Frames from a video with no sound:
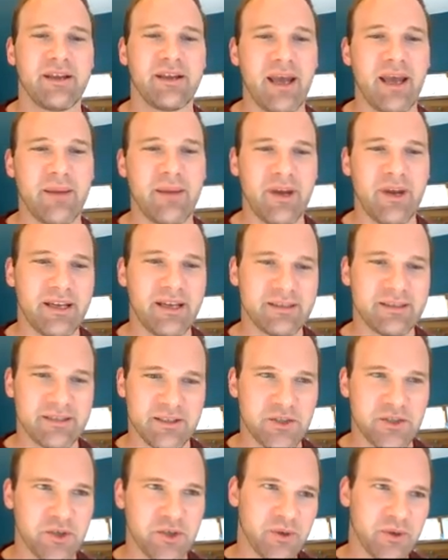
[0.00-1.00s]
gamma is a
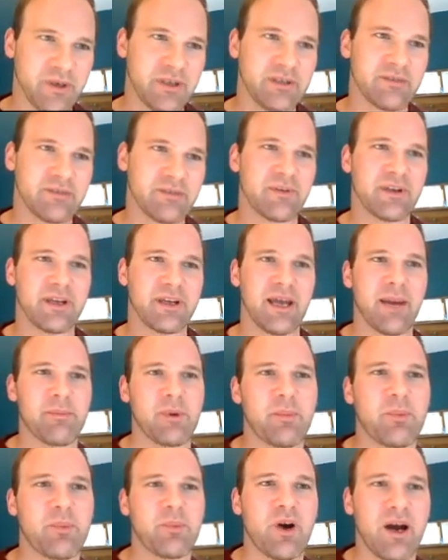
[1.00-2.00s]
join of
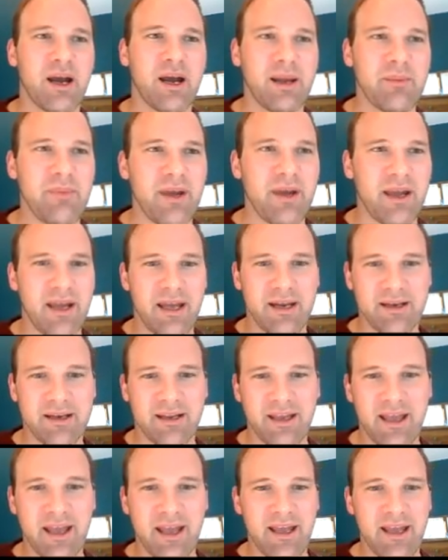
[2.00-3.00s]
gamma prime and
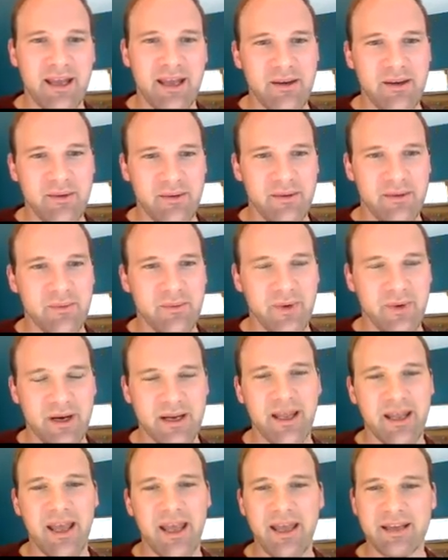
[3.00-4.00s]
K, where
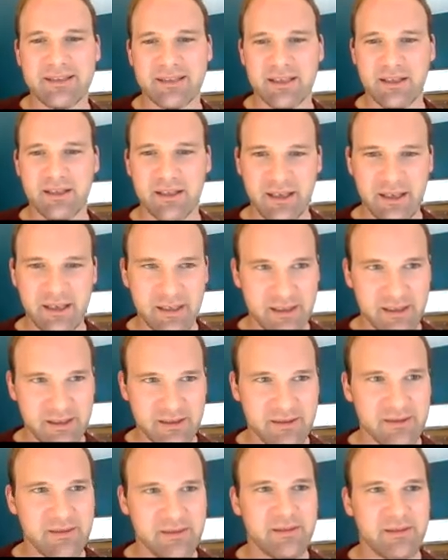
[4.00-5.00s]
K is a clique.
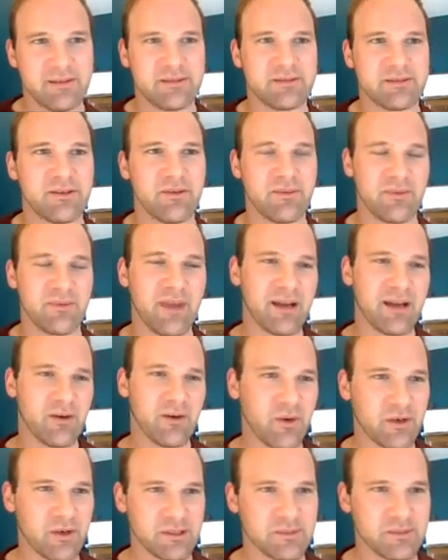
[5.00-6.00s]
So that
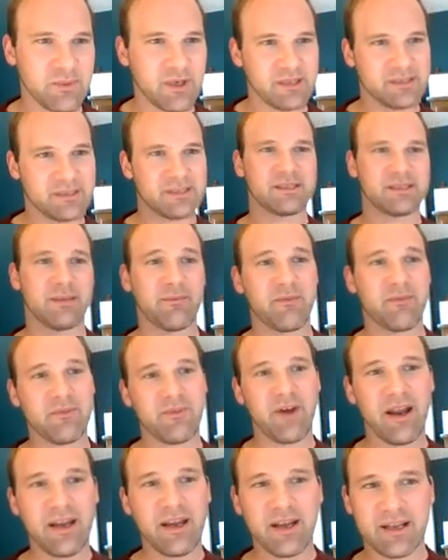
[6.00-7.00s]
corresponds to some
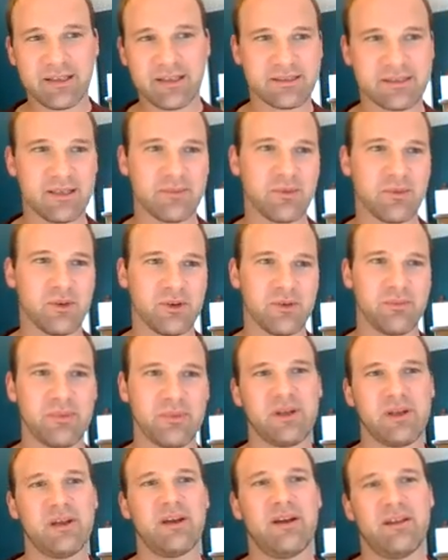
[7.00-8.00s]
finite subgroup
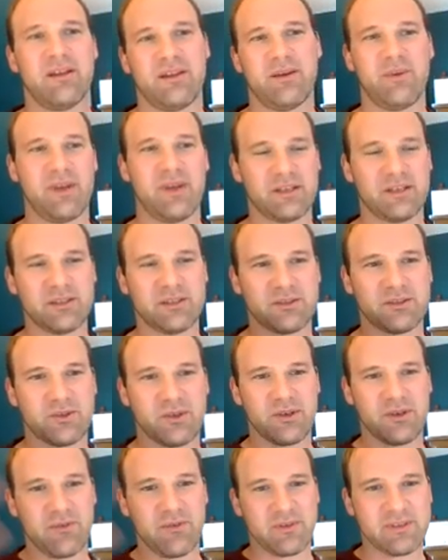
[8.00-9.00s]
that we can just
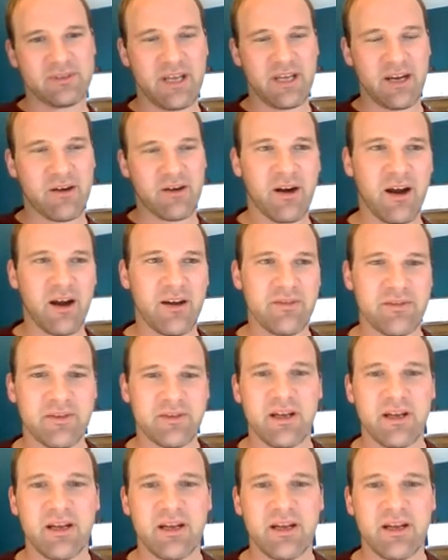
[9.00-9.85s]
sort of tear off.